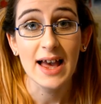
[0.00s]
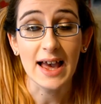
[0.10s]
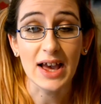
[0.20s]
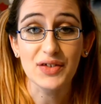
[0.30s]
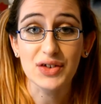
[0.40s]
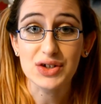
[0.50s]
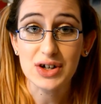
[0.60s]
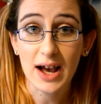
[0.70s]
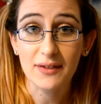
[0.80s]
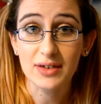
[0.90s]
If you do
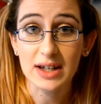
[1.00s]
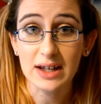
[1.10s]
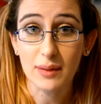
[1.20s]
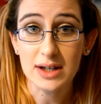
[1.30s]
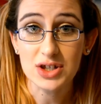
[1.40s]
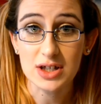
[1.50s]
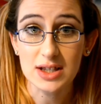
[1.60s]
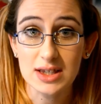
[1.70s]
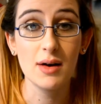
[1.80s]
have any questions,